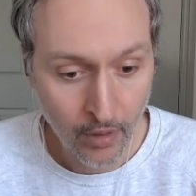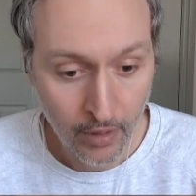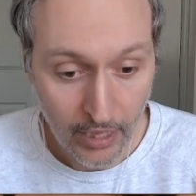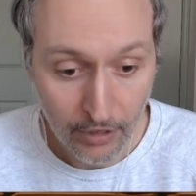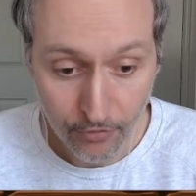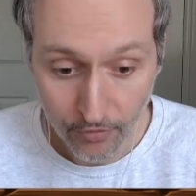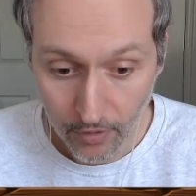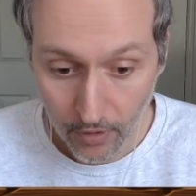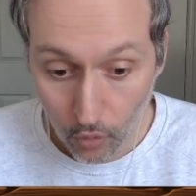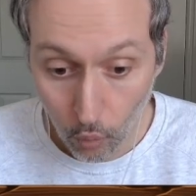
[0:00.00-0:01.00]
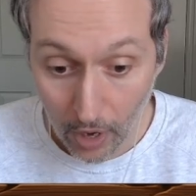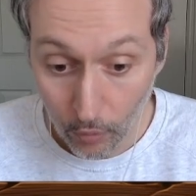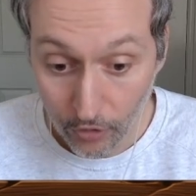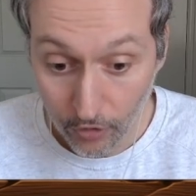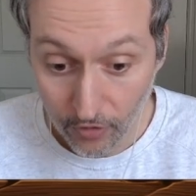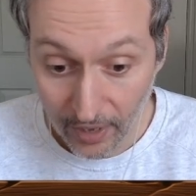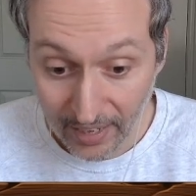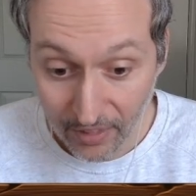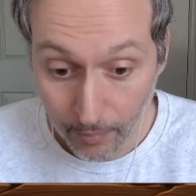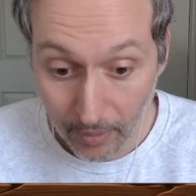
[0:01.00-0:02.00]
If white were to
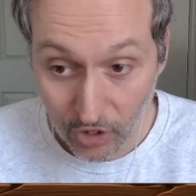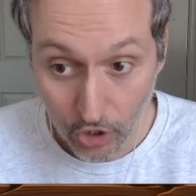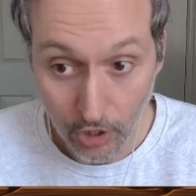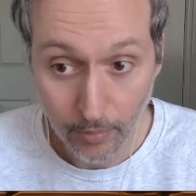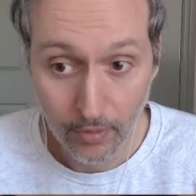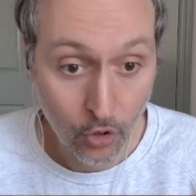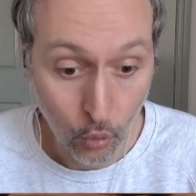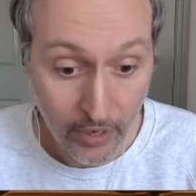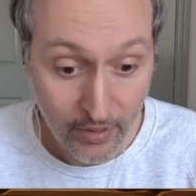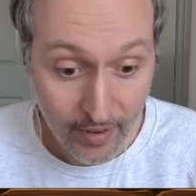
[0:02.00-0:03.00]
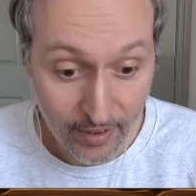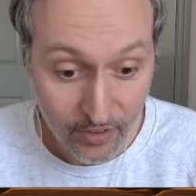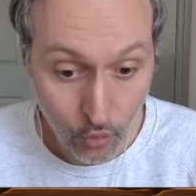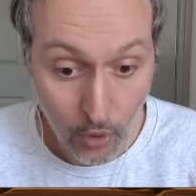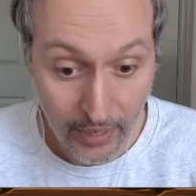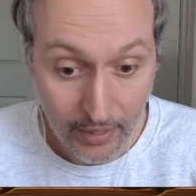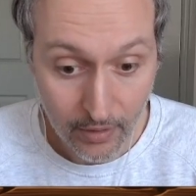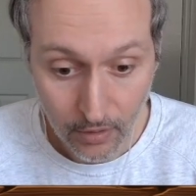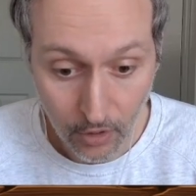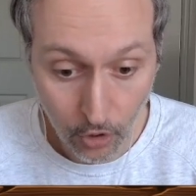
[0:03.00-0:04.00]
take the bishop, queen takes queen,
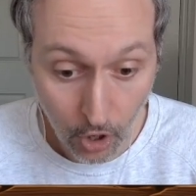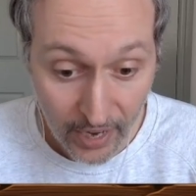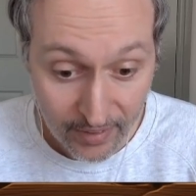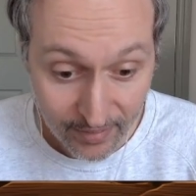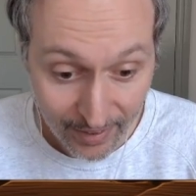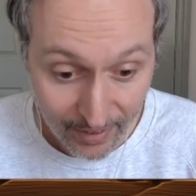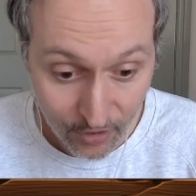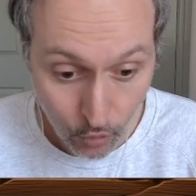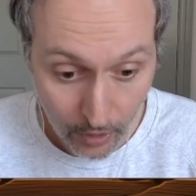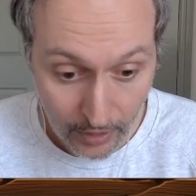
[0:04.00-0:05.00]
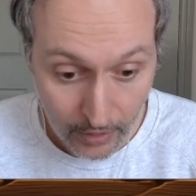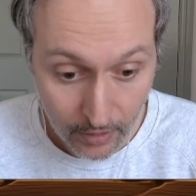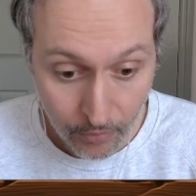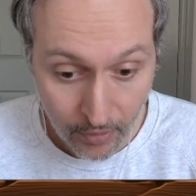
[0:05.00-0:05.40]
knight takes queen,